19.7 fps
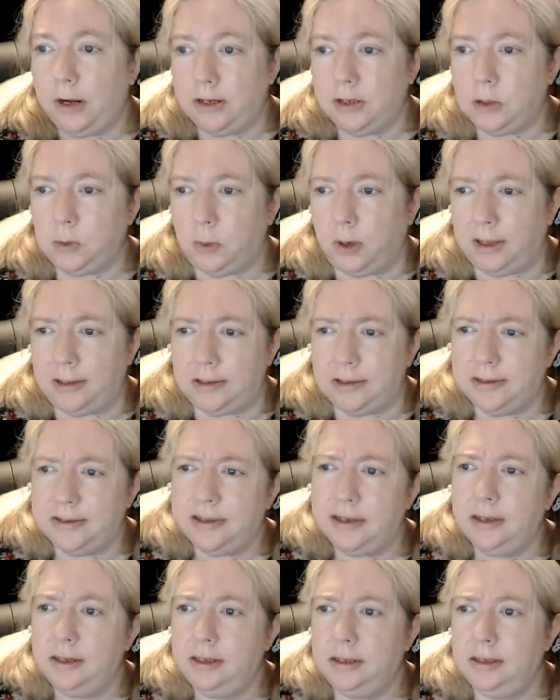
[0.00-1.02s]

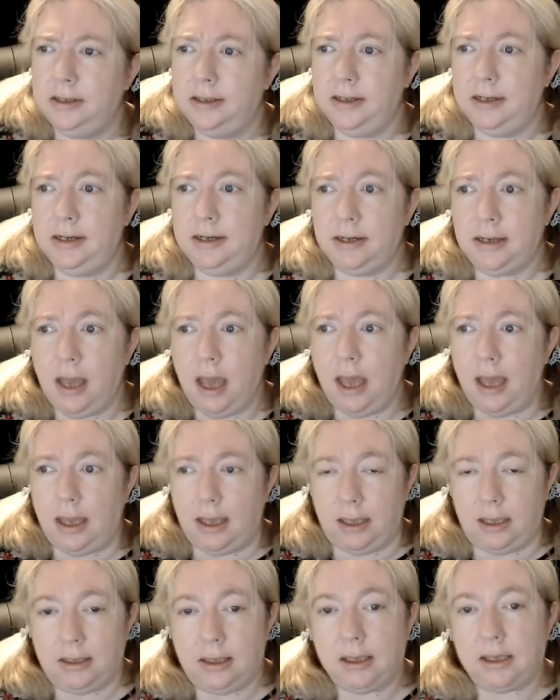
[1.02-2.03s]
ones.
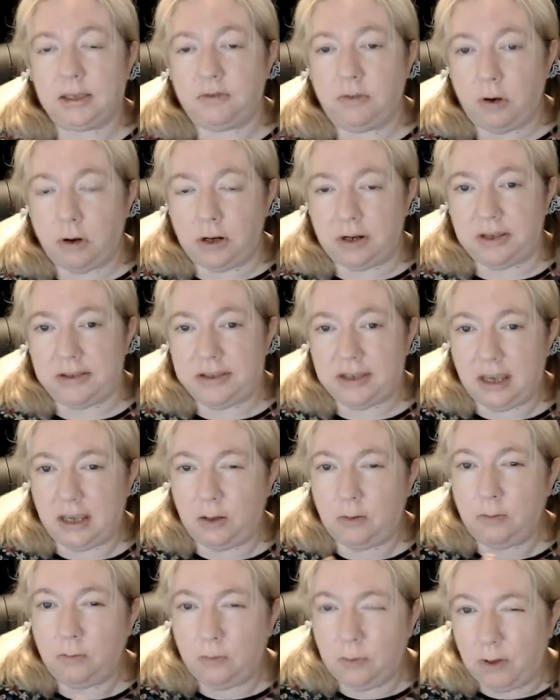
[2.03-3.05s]
As far as like
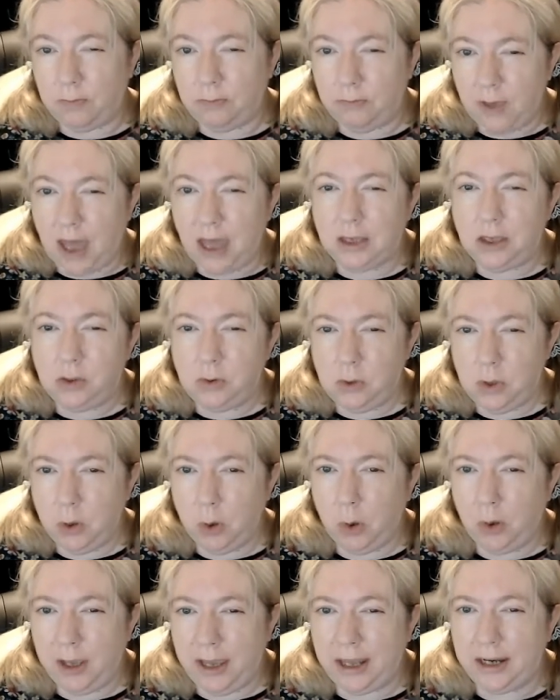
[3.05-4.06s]
what value you
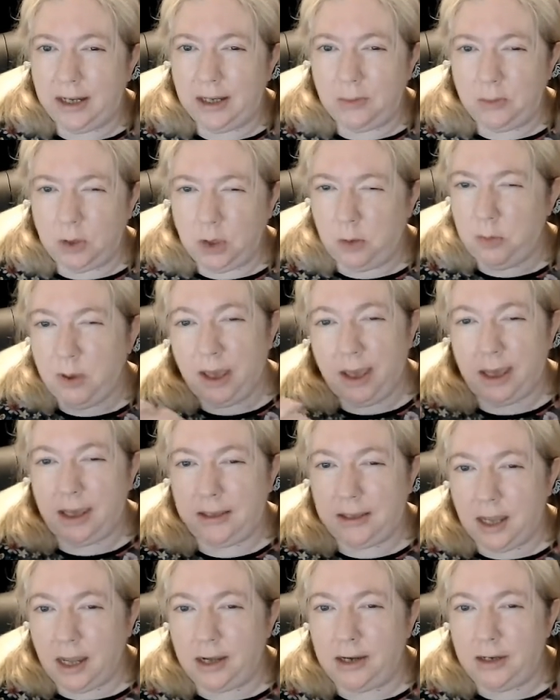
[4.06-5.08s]
are getting when you pay
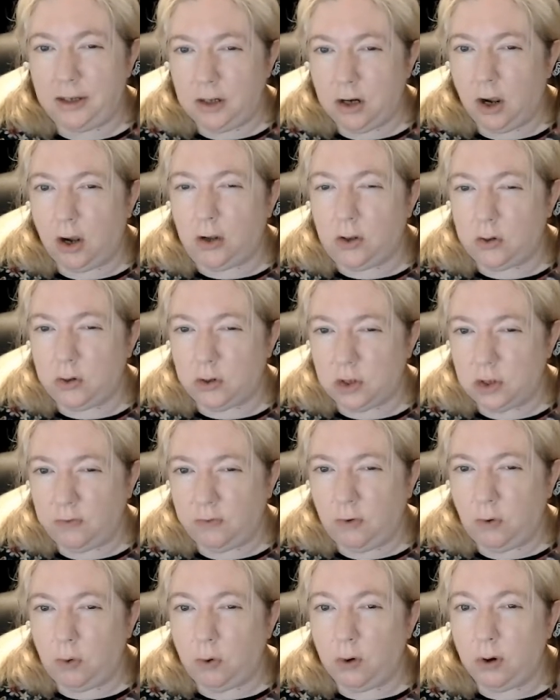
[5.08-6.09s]
$90
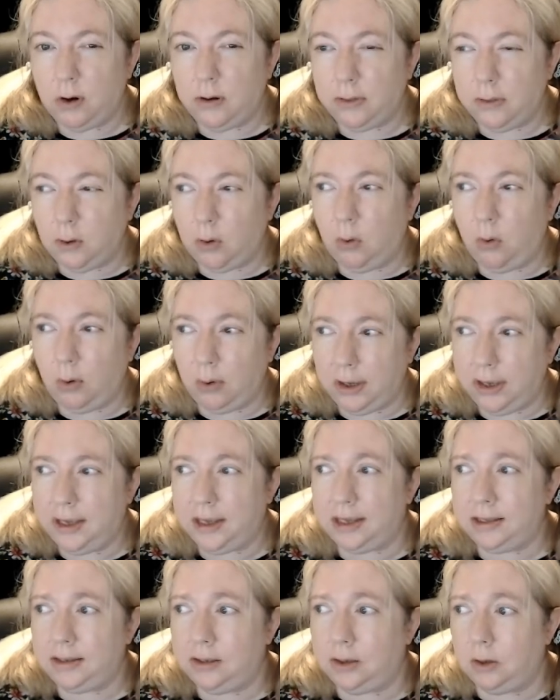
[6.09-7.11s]
for the whole
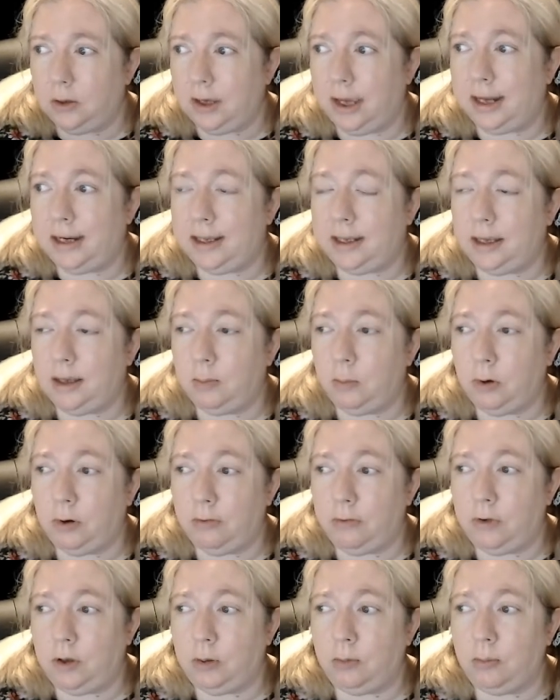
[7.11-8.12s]
kit and you're getting a
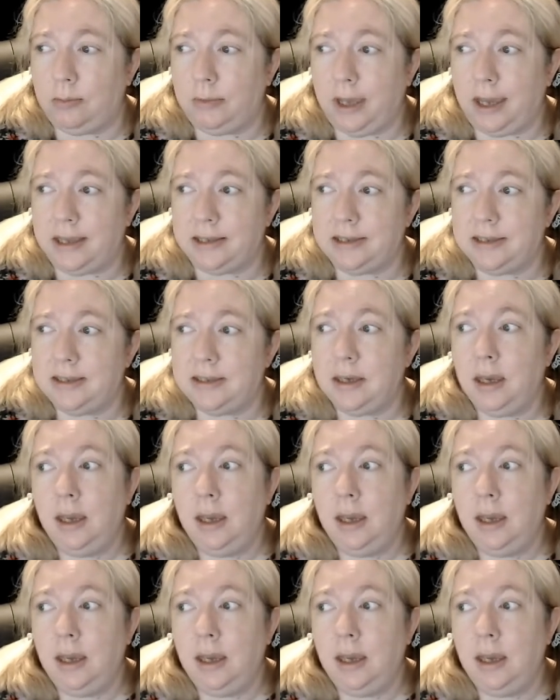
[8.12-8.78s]
perfume that's